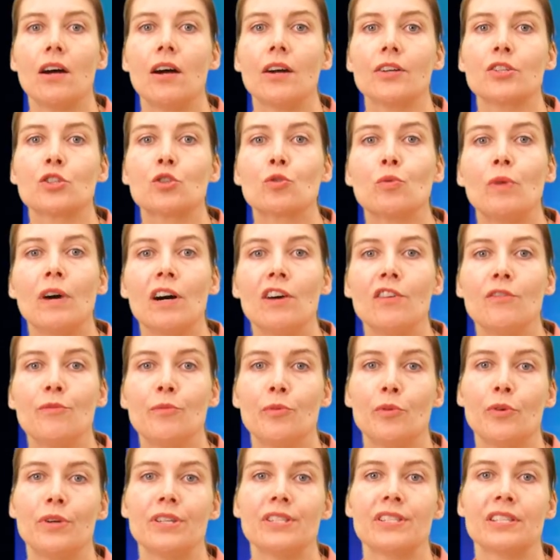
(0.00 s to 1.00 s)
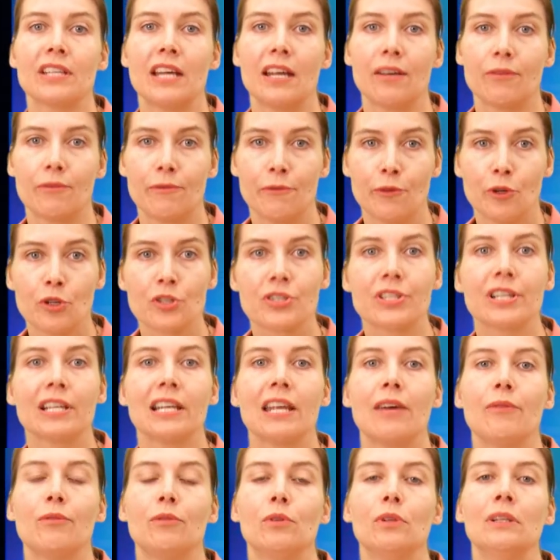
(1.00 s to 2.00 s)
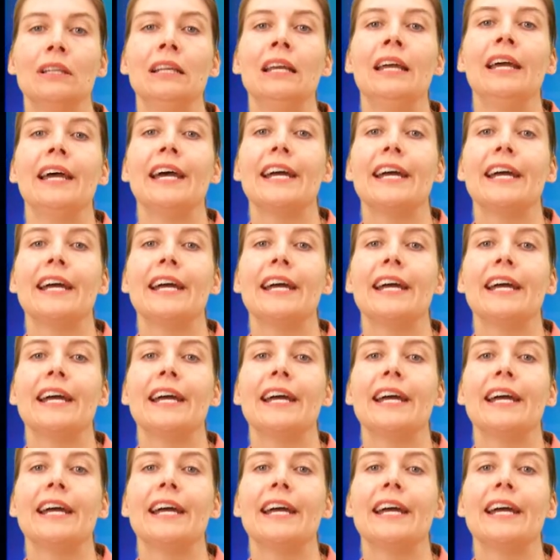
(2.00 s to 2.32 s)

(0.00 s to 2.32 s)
are 12 points at first year level